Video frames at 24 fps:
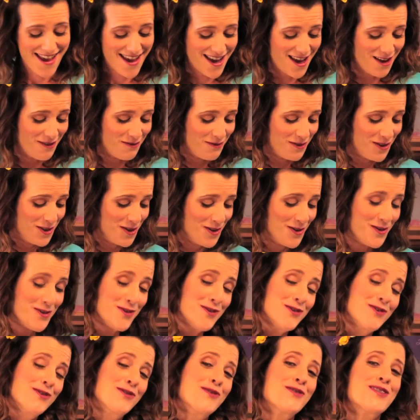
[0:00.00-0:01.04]
If
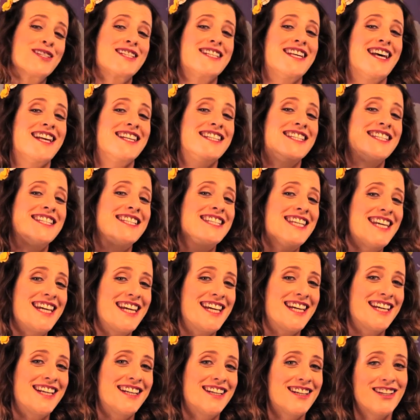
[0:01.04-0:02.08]
you said
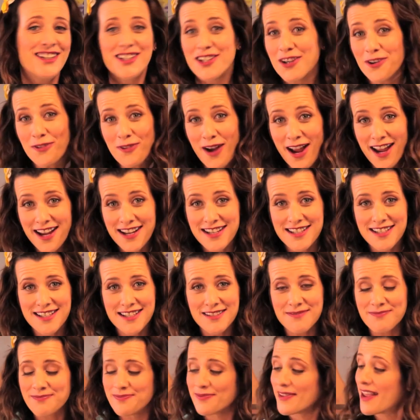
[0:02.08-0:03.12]
seed, you're right.
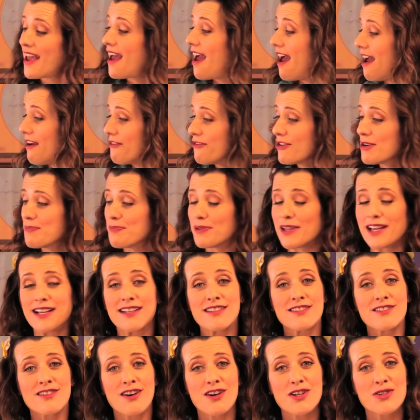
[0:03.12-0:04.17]
Every plant
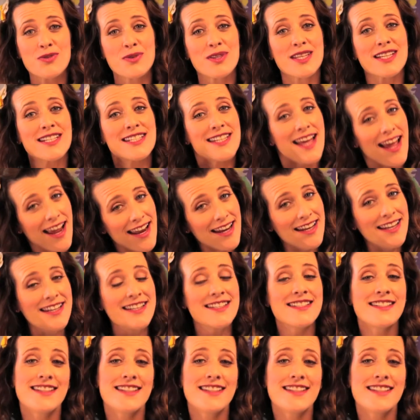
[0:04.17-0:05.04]
starts with a tiny